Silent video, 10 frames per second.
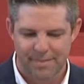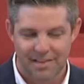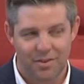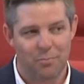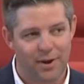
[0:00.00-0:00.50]

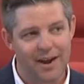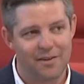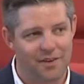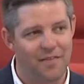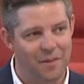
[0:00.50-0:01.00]
So prayer
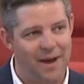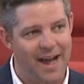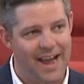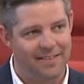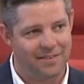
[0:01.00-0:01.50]
is on the
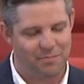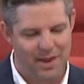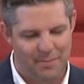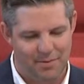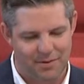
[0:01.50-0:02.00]
minds of
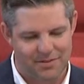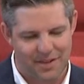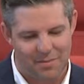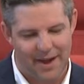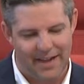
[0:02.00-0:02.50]
people. It's
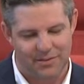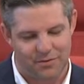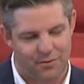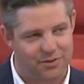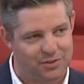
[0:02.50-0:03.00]
on the minds
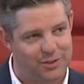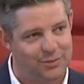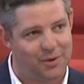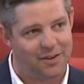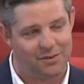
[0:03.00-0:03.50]
of Christians,
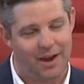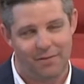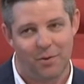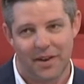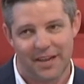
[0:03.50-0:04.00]
but also
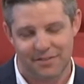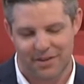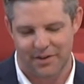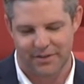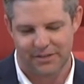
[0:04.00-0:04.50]
everyone else in
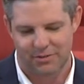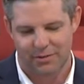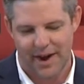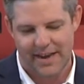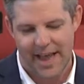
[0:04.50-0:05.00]
our country
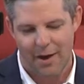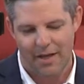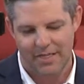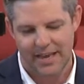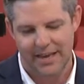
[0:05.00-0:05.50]
right now,
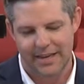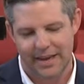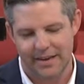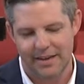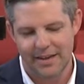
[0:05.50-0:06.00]
I think.
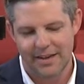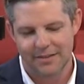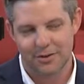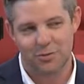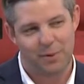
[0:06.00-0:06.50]
And
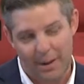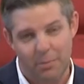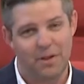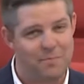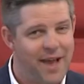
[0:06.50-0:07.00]
so it's
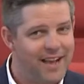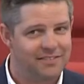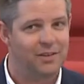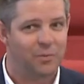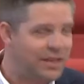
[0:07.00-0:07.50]
probably
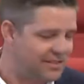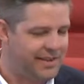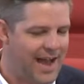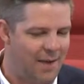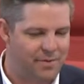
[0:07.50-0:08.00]
best that we
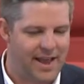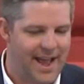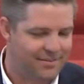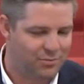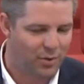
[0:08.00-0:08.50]
stopped and
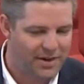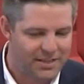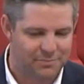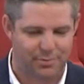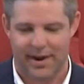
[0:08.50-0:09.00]
asked, what
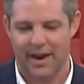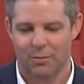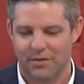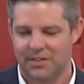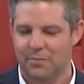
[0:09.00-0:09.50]
is prayer?
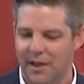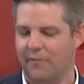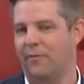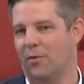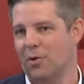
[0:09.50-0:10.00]
What's it meant
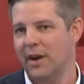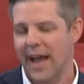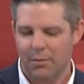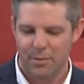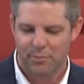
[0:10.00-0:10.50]
for?
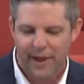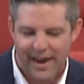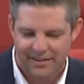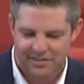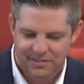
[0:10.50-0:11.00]
How do we
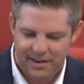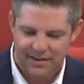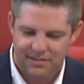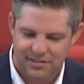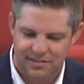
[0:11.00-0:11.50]
practice
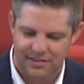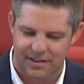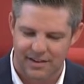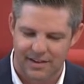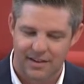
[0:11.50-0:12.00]
it?
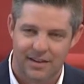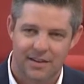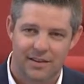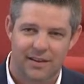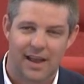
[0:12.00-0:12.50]

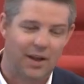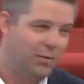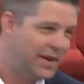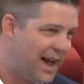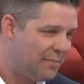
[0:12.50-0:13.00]
How do
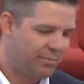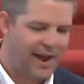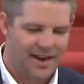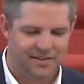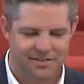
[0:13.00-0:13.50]
we not
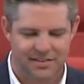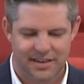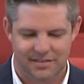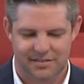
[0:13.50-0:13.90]
practice it?